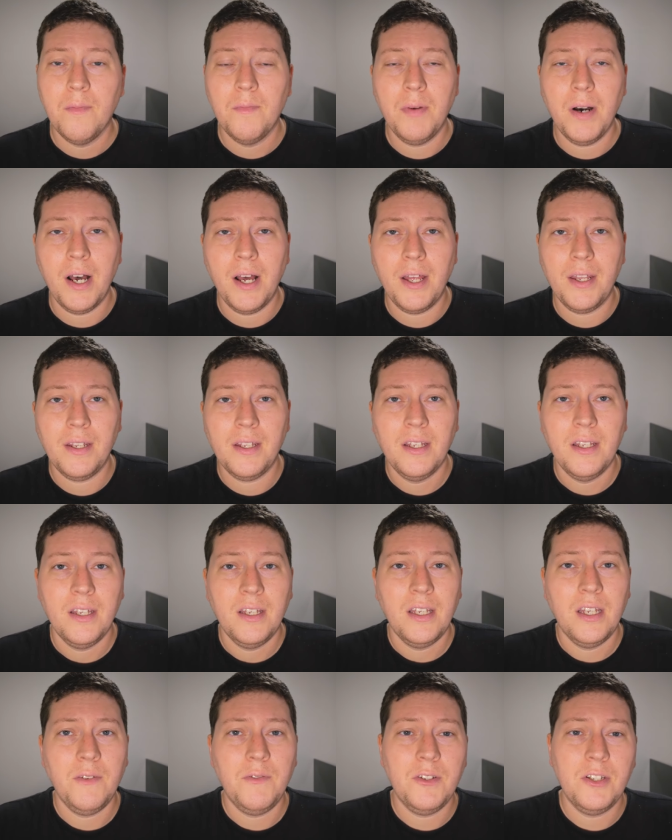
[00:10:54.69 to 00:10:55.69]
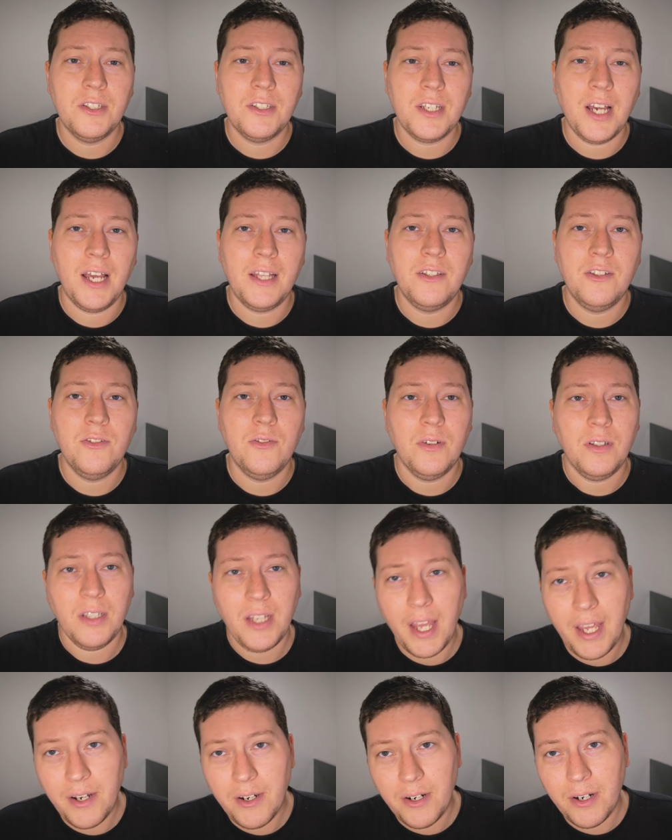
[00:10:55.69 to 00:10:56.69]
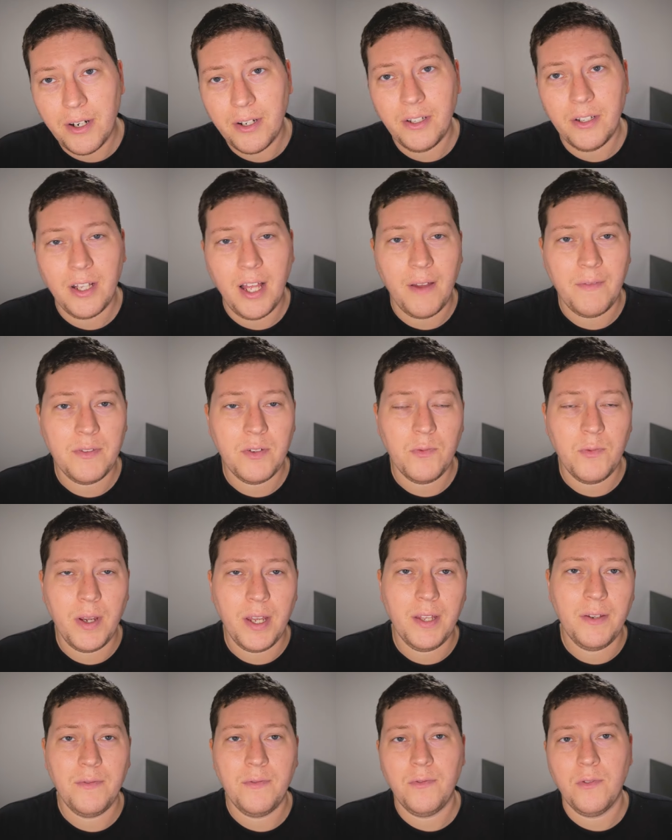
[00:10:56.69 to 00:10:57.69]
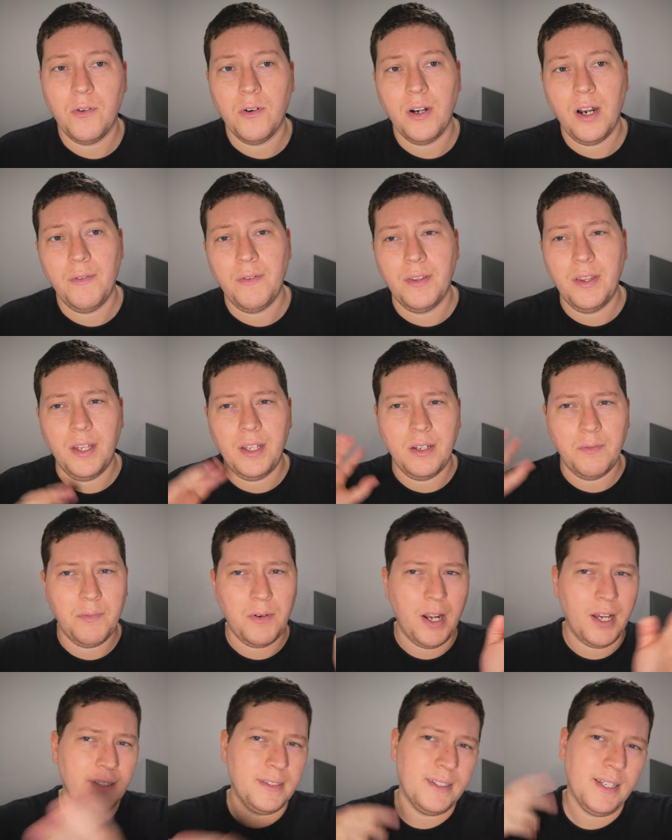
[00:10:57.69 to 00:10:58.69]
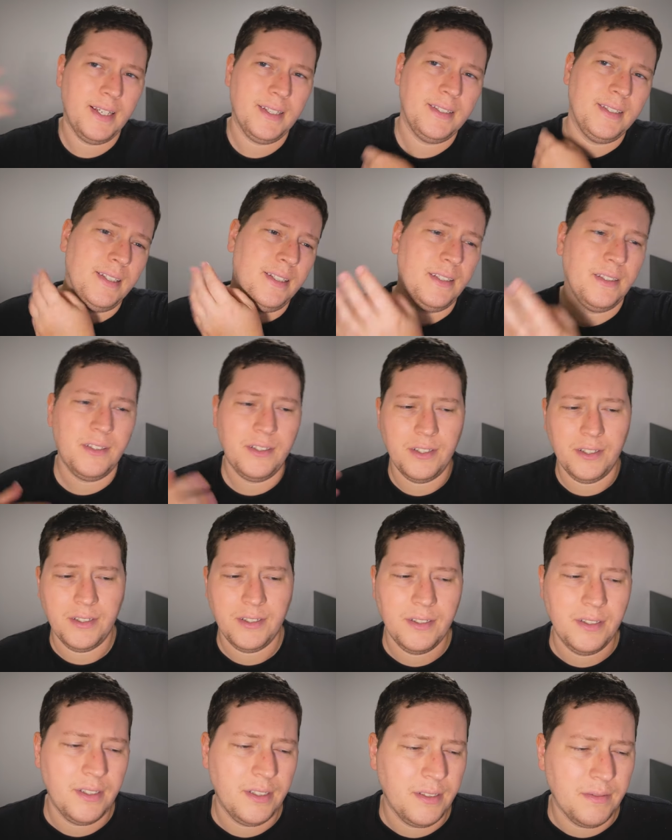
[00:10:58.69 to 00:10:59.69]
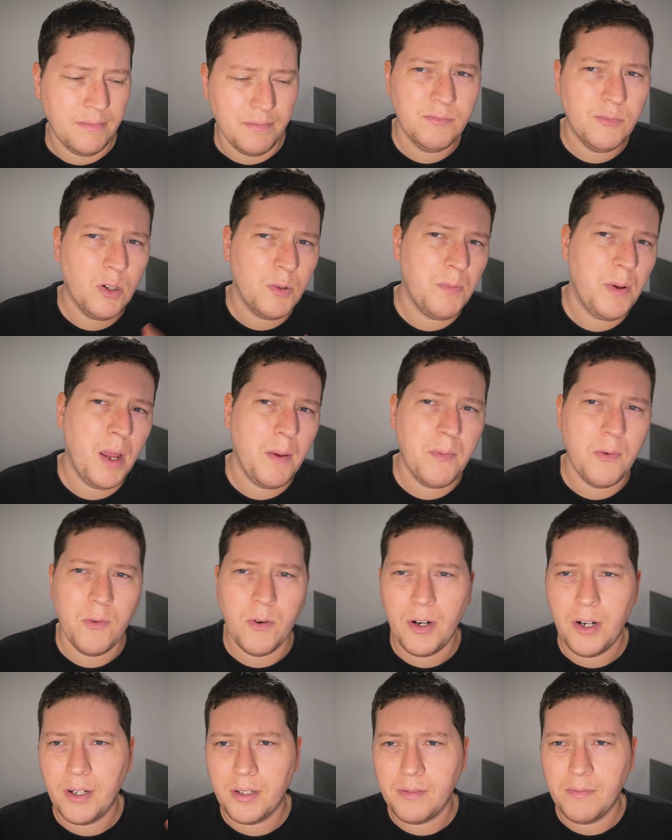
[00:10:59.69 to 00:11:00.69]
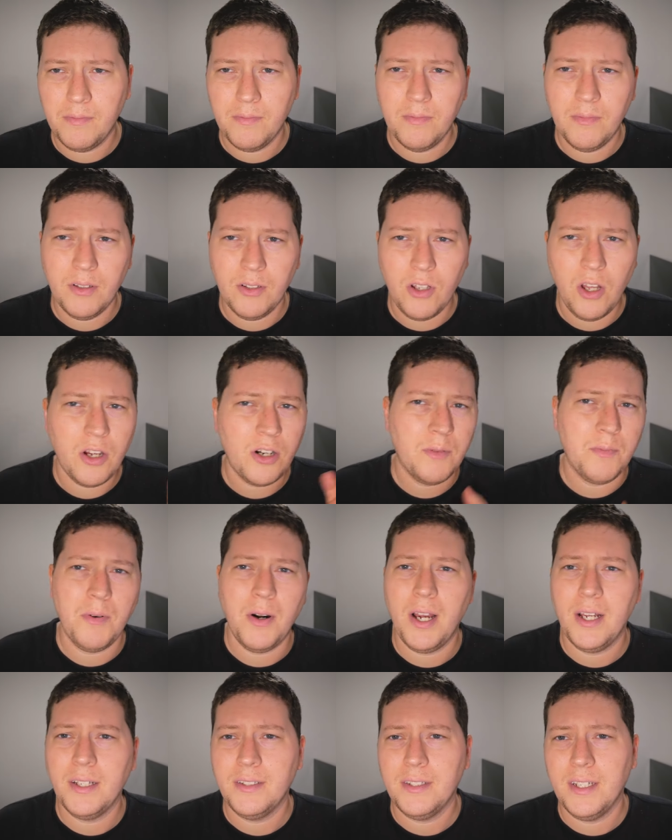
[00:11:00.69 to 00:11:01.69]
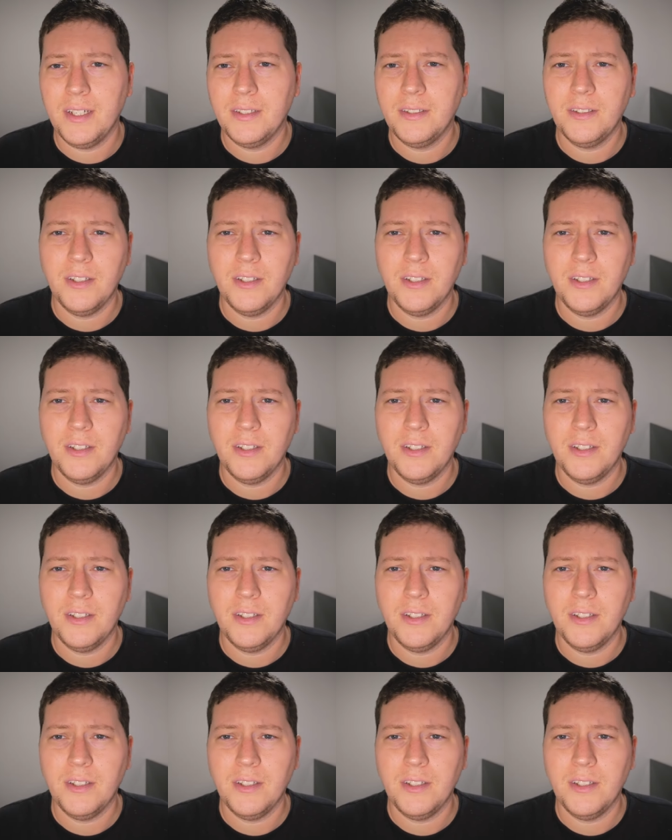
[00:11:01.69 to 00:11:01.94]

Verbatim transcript: But if you decide to do it later, you'll have to wait for everything to process and it's just uh, more paperwork, longer process.